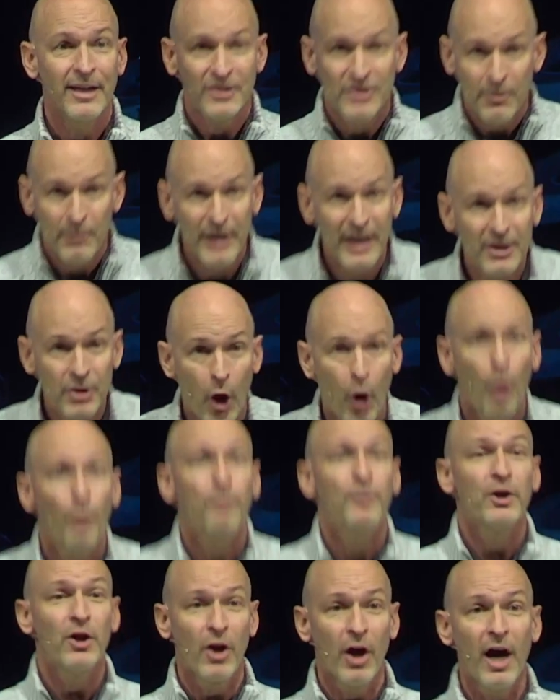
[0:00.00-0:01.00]
To begin to
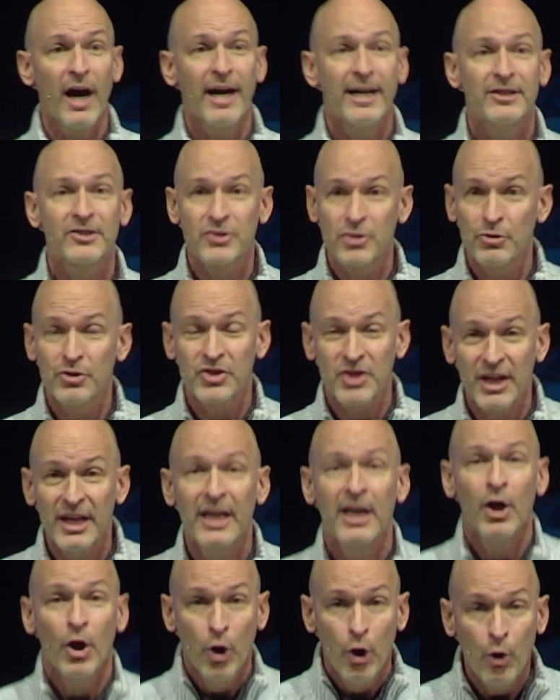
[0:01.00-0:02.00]
open our eyes to
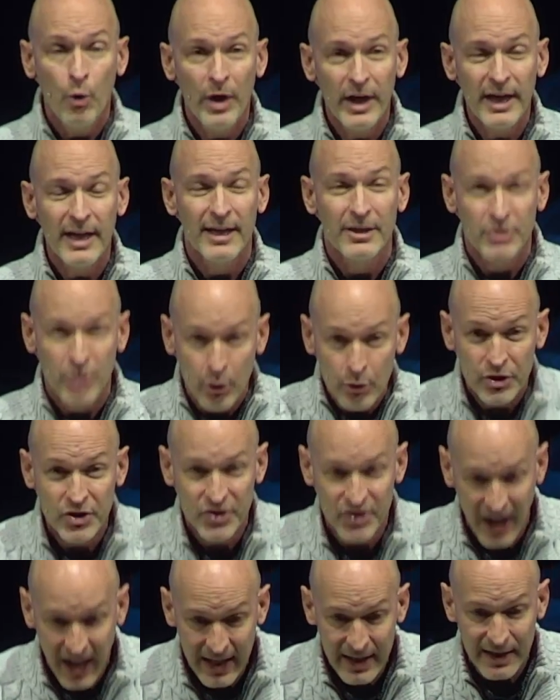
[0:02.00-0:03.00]
see who he is, who's
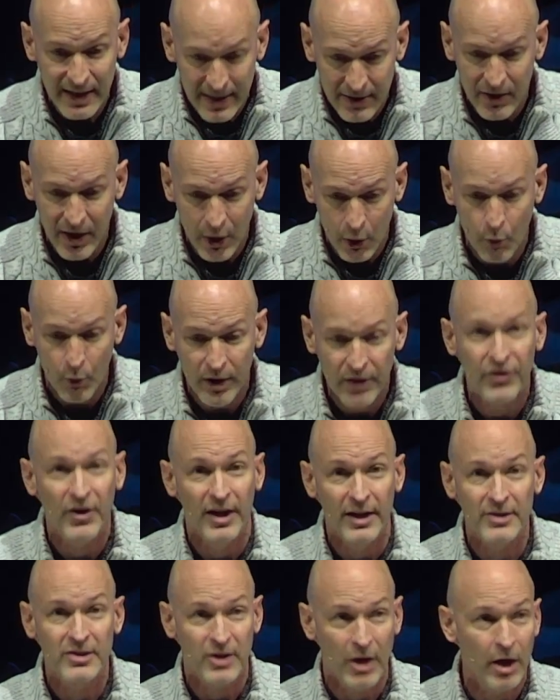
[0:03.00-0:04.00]
standing there with
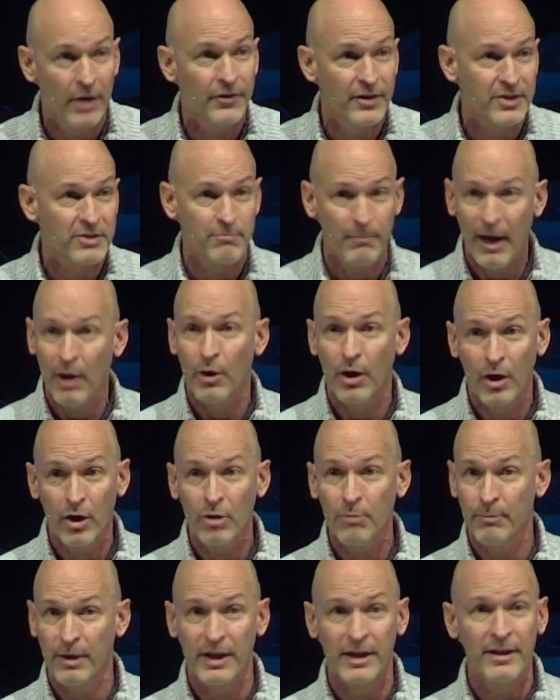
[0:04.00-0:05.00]
us on this Mount
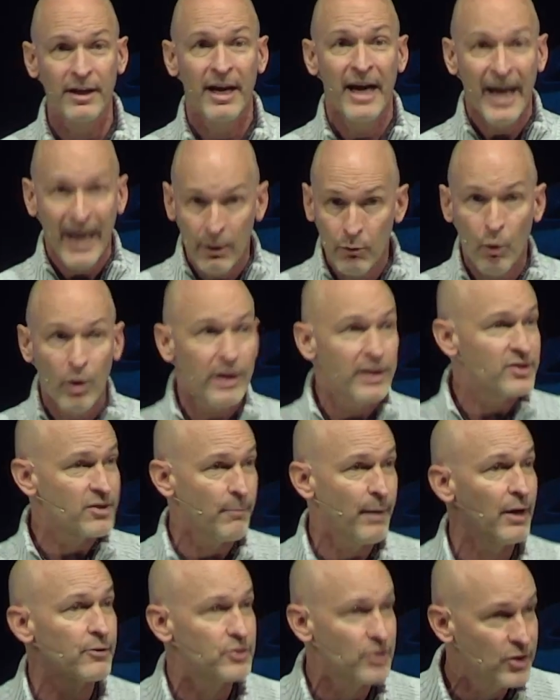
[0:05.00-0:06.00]
Hermon, and what he's
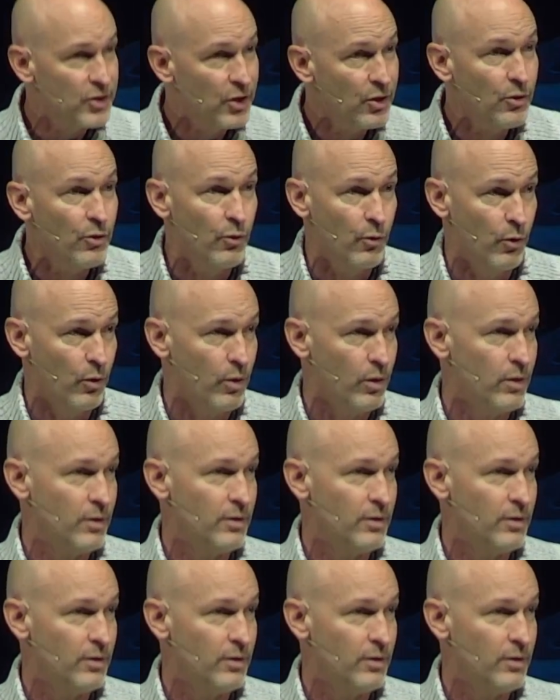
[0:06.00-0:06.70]
about to do.